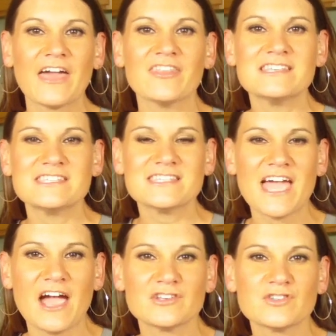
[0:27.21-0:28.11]
This is
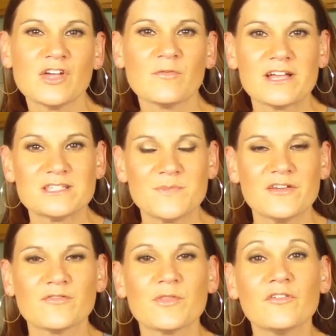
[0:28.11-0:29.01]
actually a
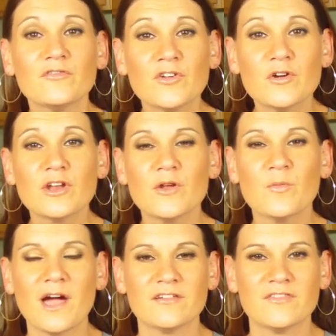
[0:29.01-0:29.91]
recipe from the Food and
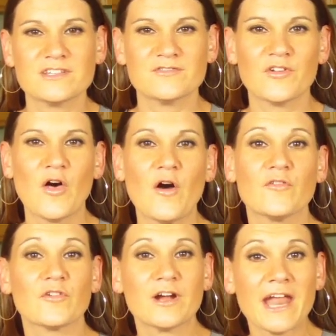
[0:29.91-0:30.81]
Wine Festival
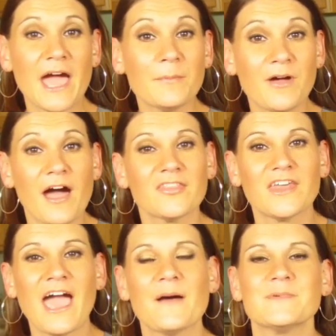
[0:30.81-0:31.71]
over at Epcot
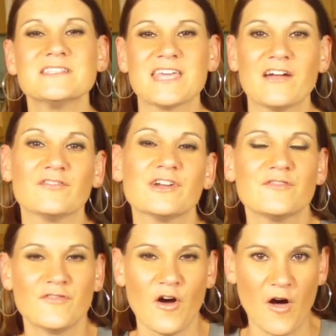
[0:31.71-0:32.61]
that happens every
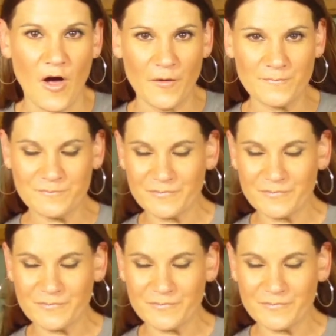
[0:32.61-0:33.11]
fall.